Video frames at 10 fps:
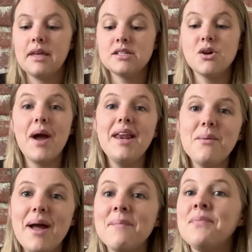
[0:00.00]
So
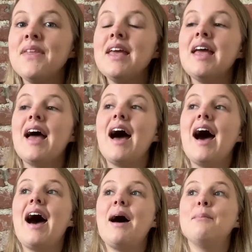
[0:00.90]
anyway,
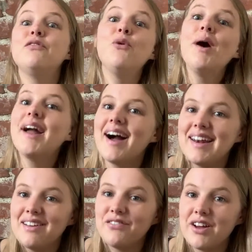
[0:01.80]
before I got
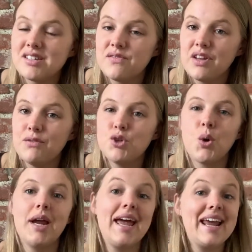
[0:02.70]
an influx of
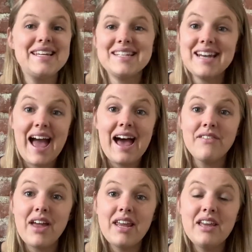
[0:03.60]
inventory and I didn't have
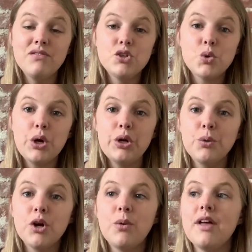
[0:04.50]
any inventory to
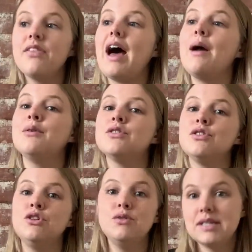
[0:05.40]
work with, I was
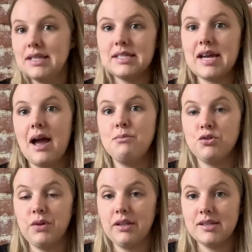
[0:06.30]
using this time to
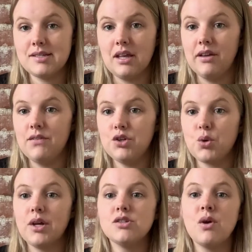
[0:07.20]
relist stale
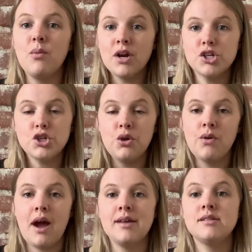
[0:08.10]
inventory. So I want to show you
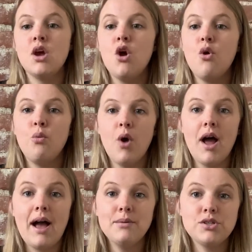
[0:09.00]
guys what
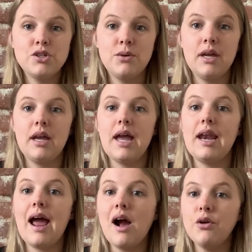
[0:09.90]
I was doing
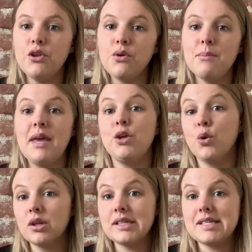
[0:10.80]
and how you can make
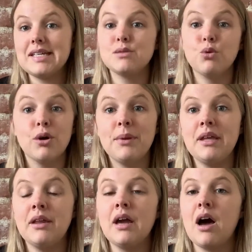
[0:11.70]
your listings more
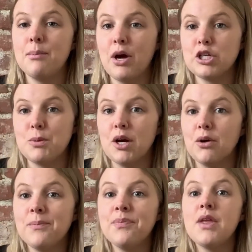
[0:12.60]
appealing on Poshmark,
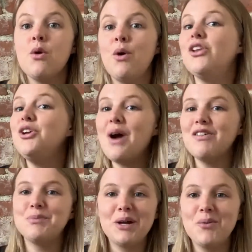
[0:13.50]
whether you
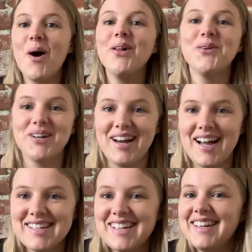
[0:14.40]
have a brick wall or not.